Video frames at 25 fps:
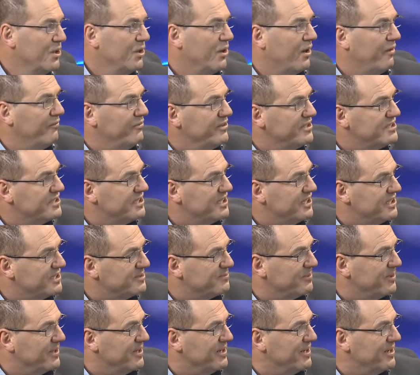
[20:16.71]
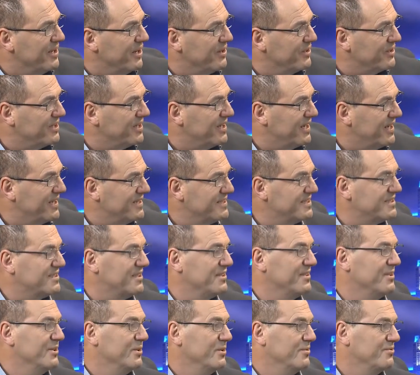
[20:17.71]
Obviously, there's been no case to deal